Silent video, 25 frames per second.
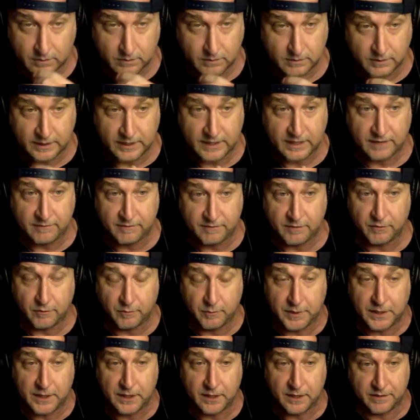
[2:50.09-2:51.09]
that I've ever
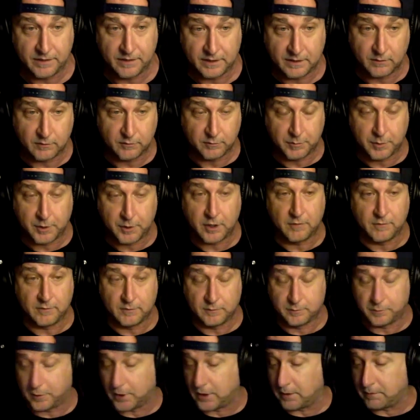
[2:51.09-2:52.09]
met. I think it was part of
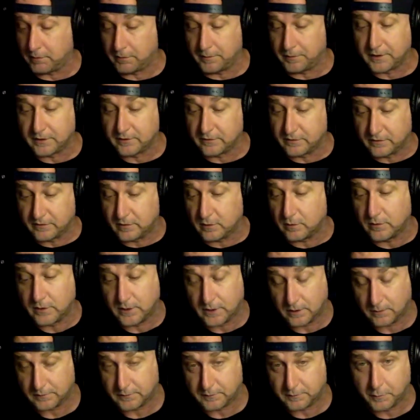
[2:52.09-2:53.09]
his problem. He's too
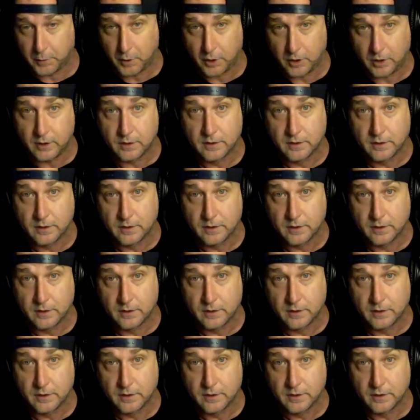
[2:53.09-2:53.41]
damn smart.